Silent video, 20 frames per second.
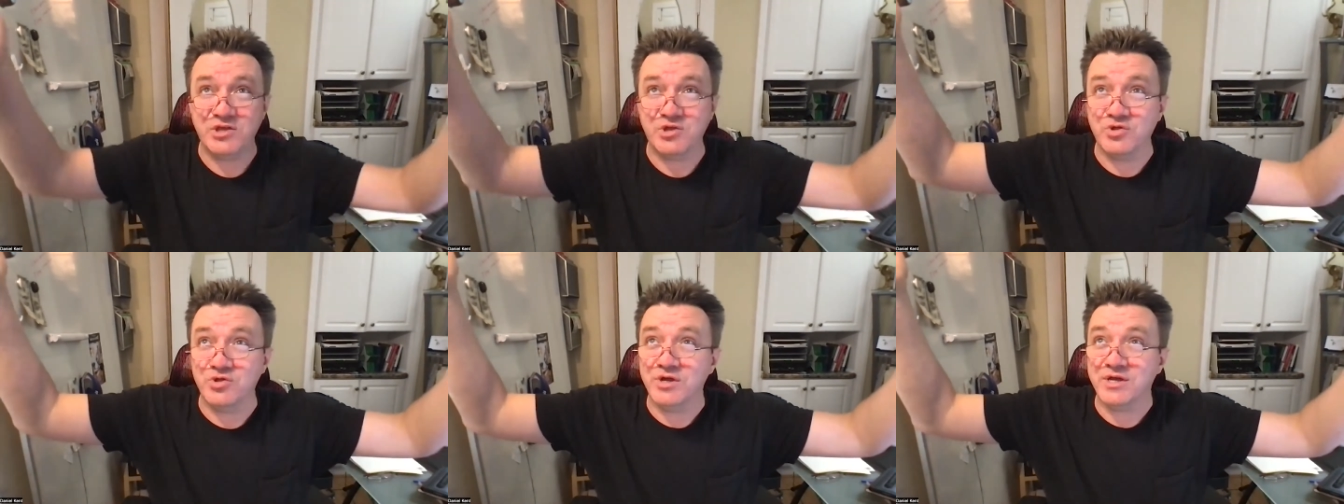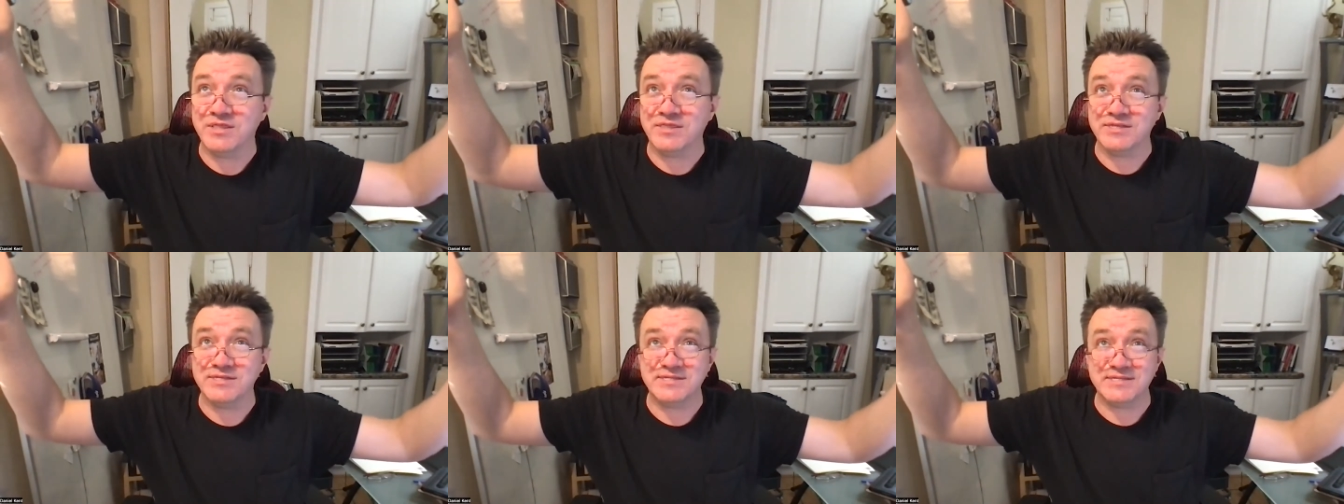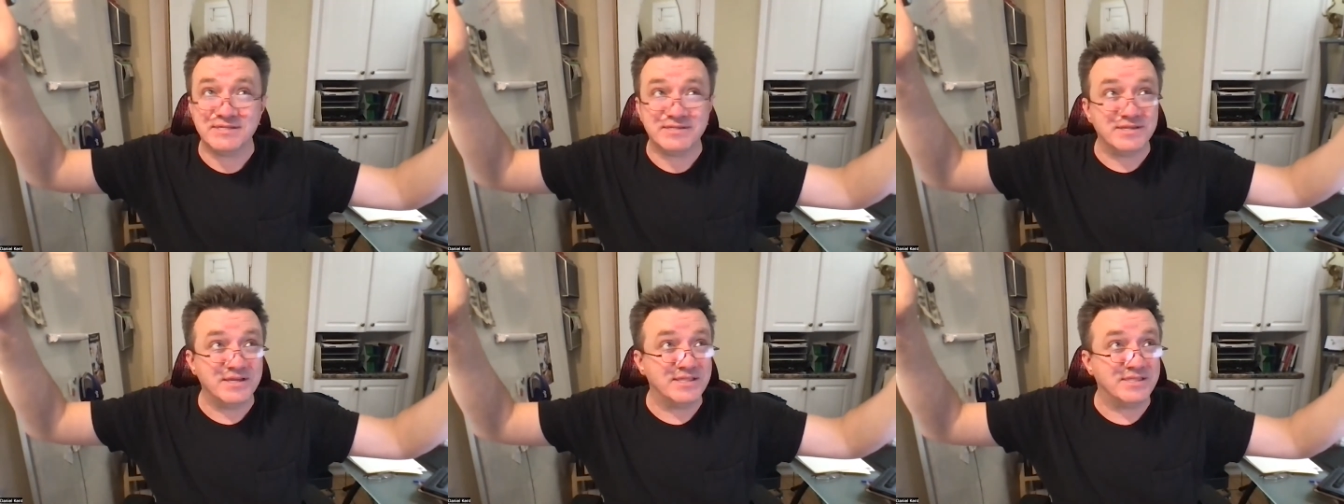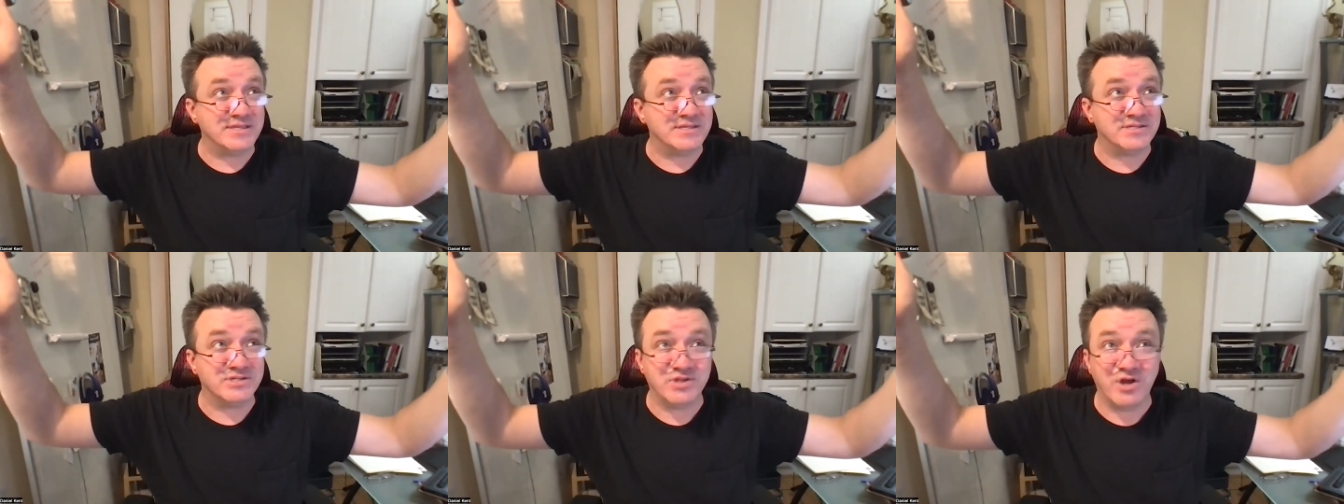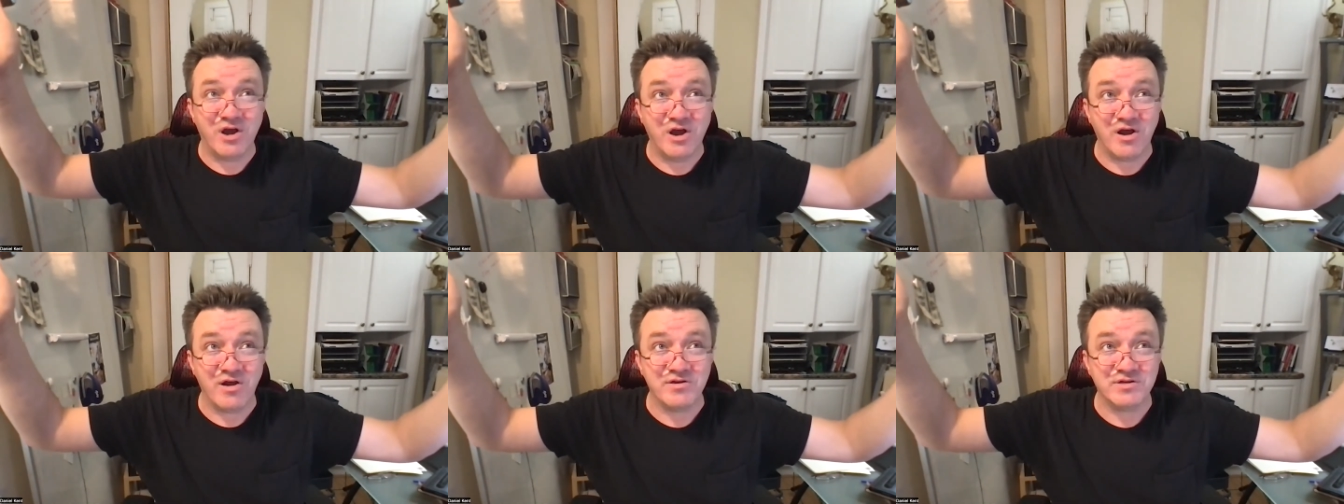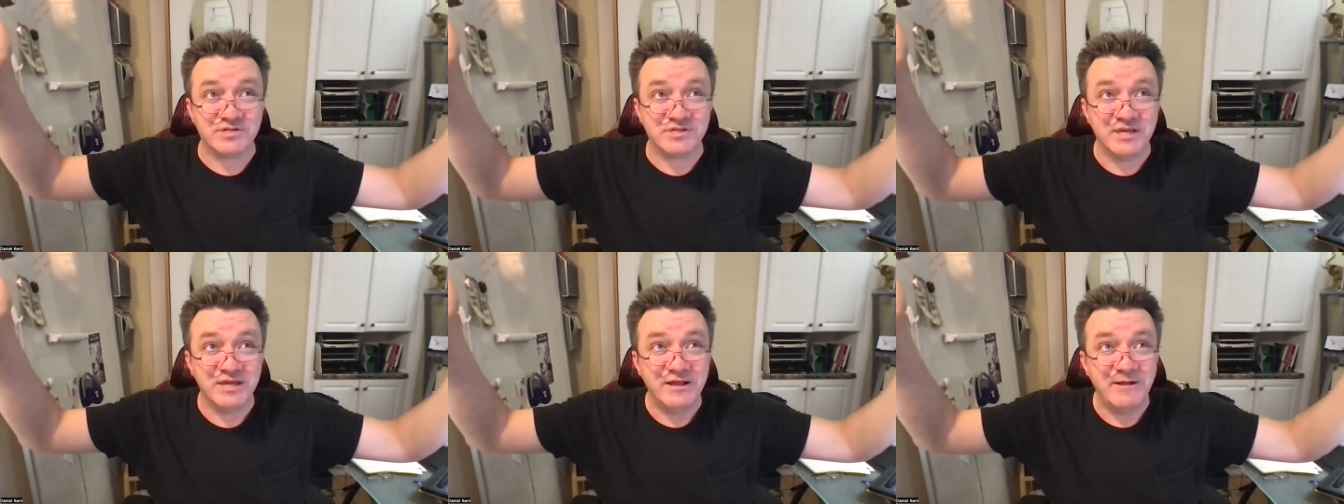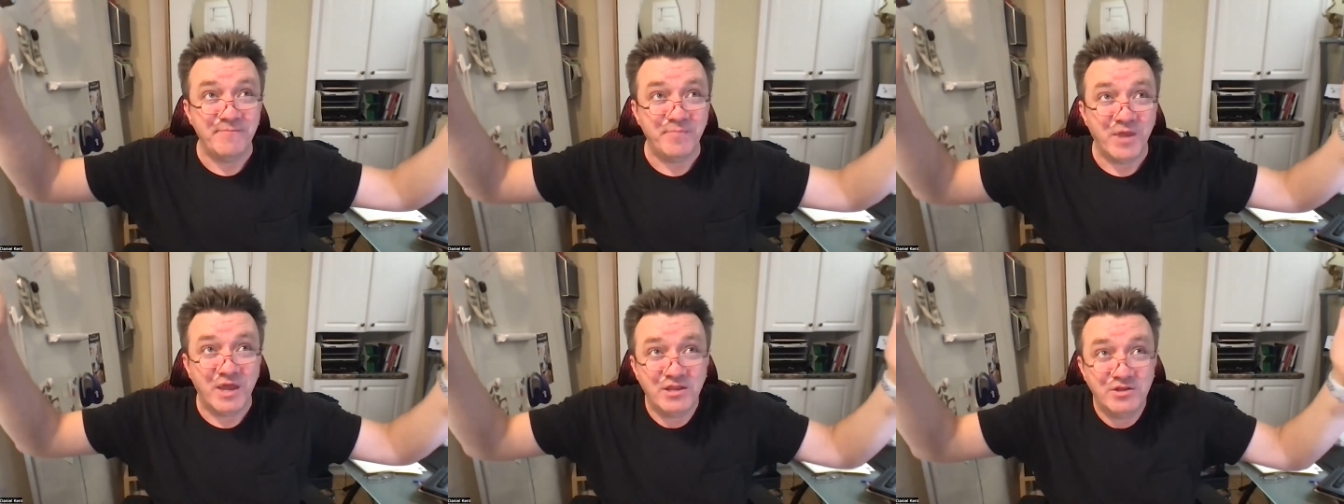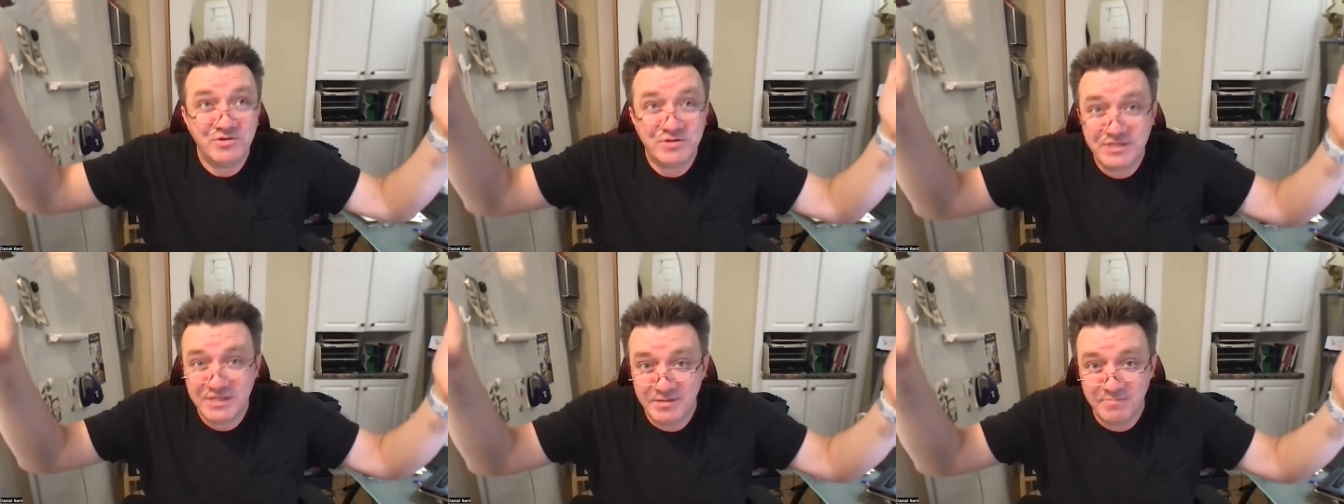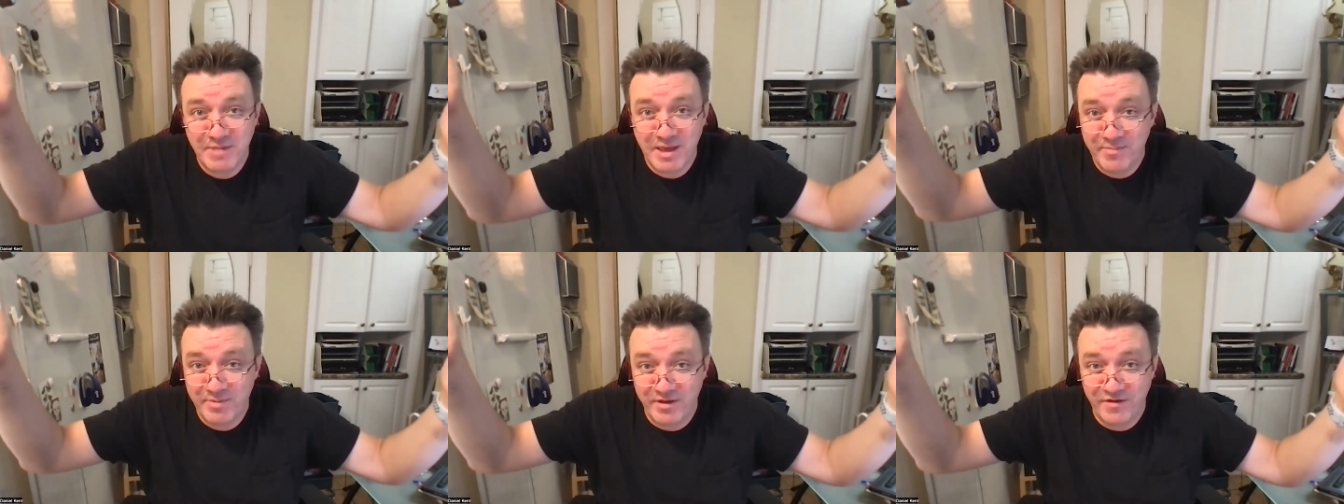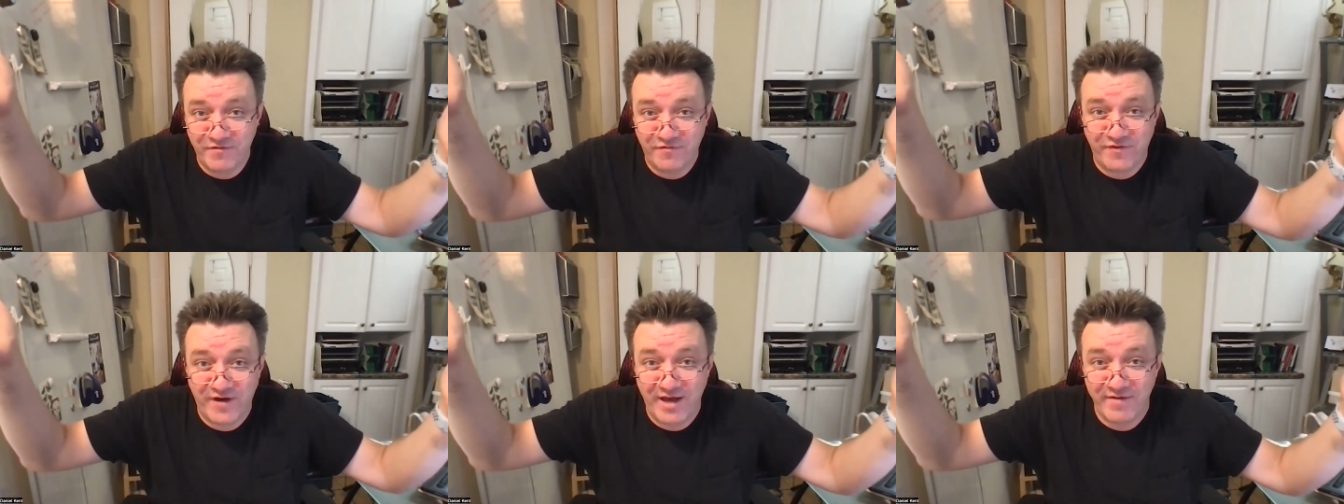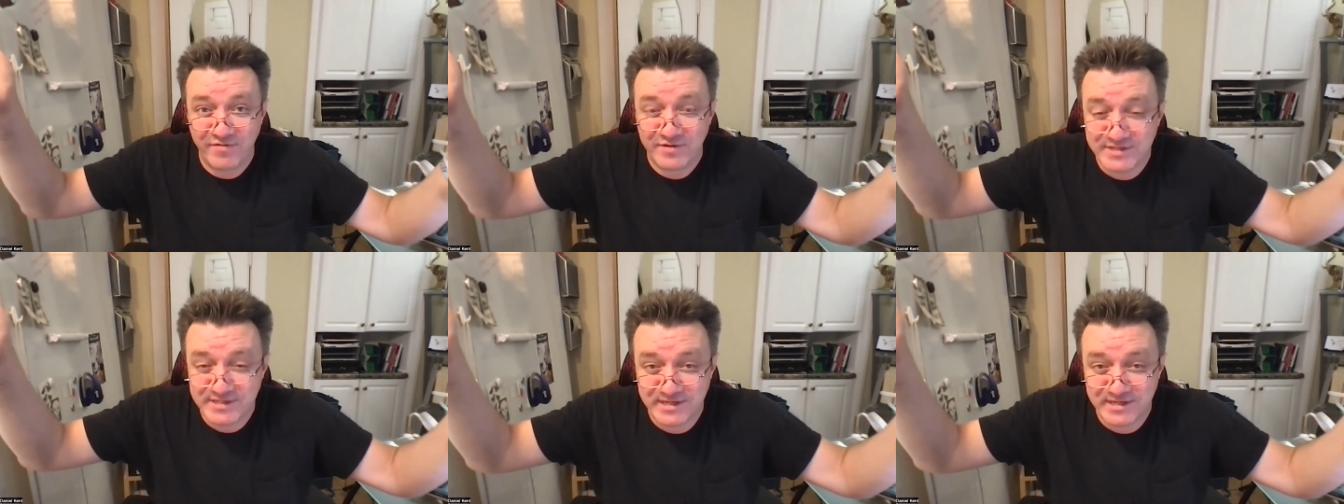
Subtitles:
you look at the stars, and you see maybe 5 or